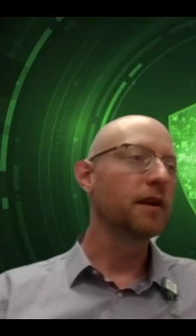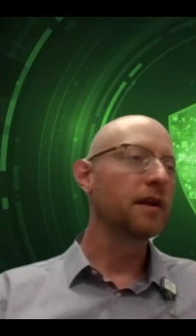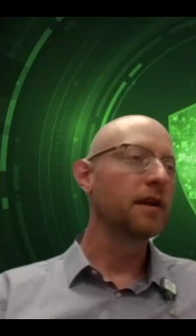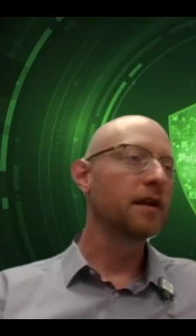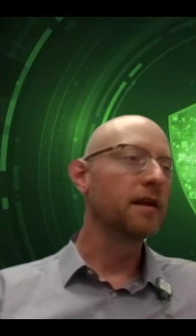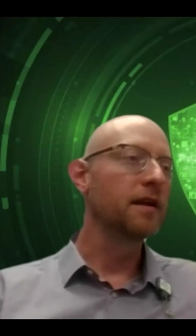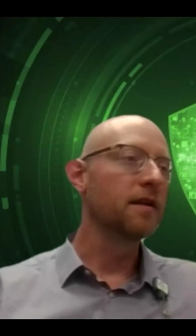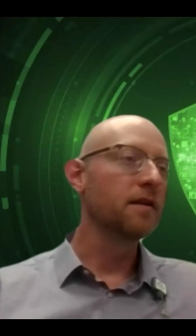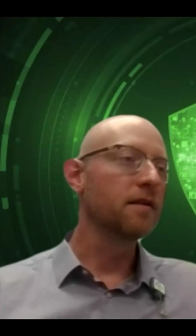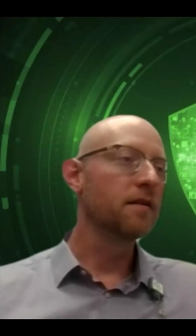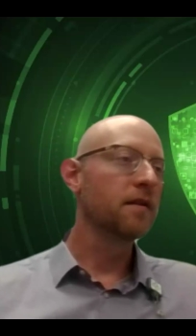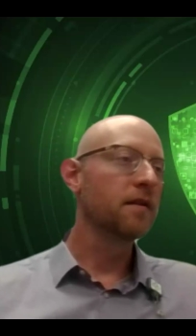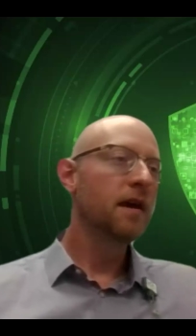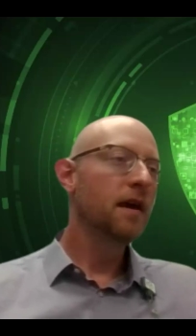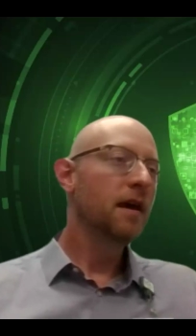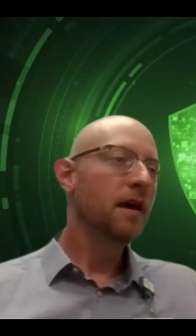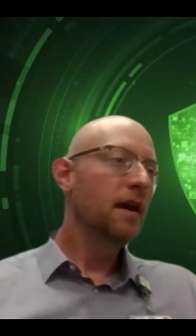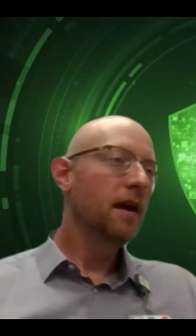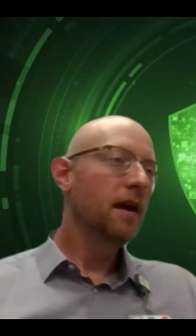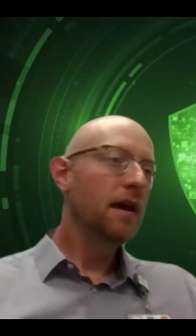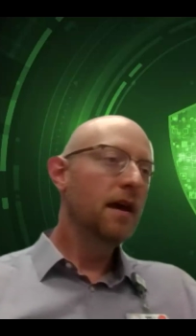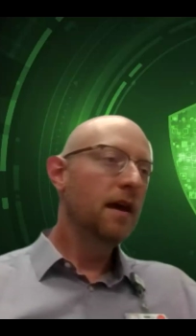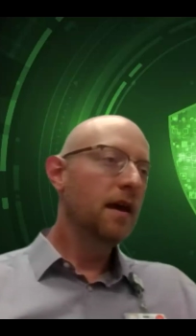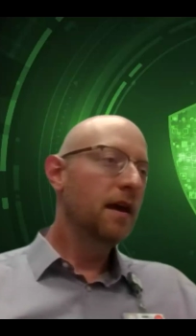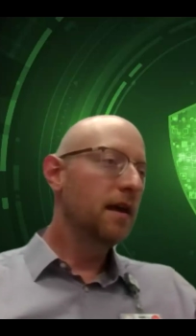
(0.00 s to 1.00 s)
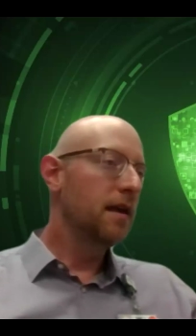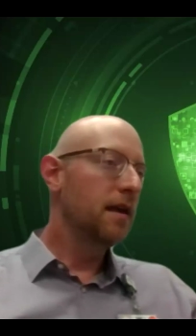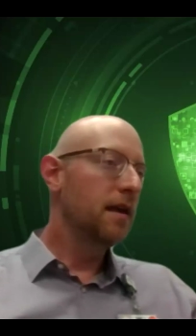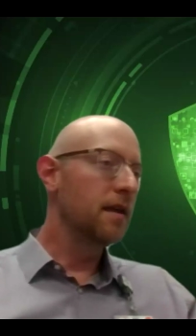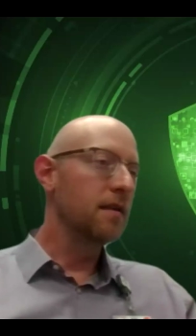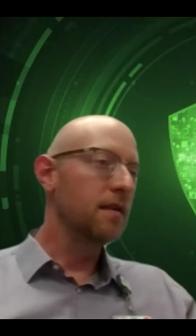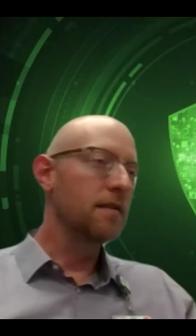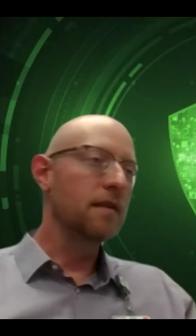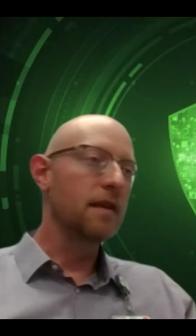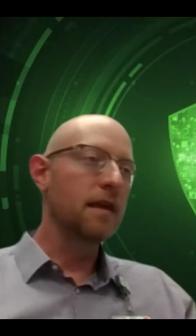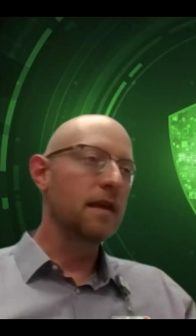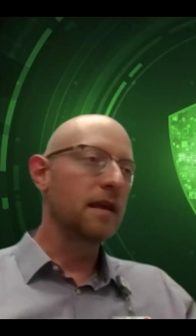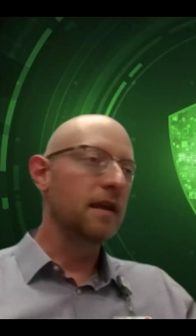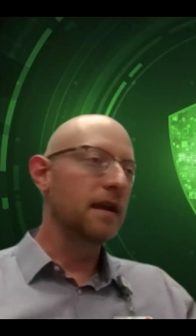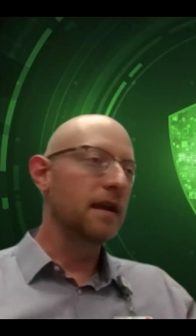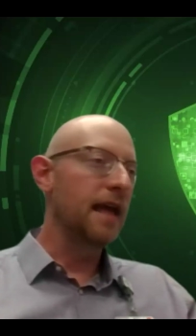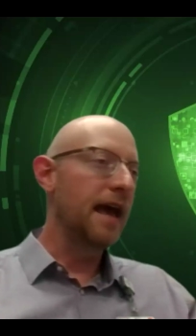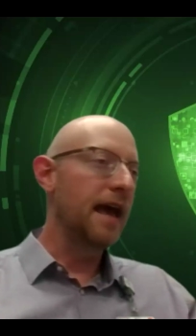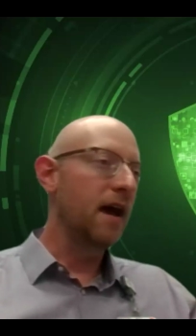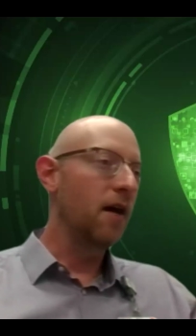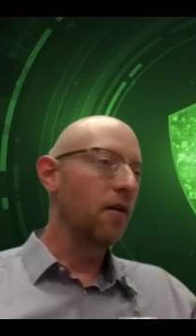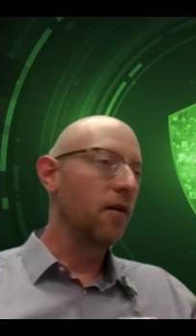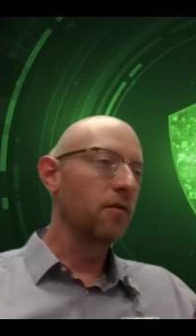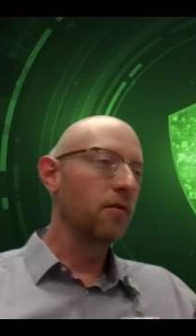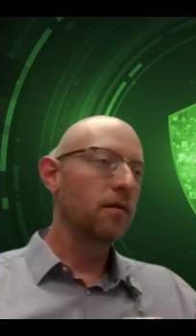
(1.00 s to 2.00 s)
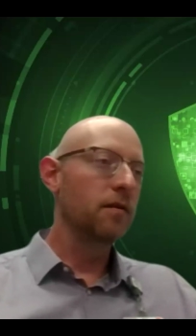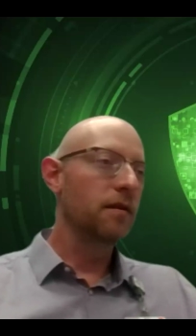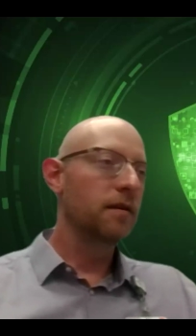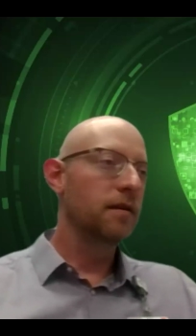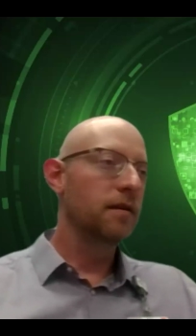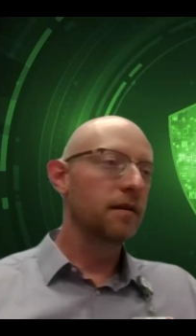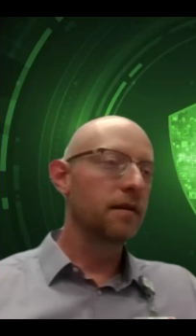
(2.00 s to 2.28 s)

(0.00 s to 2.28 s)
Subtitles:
it is, he's in and out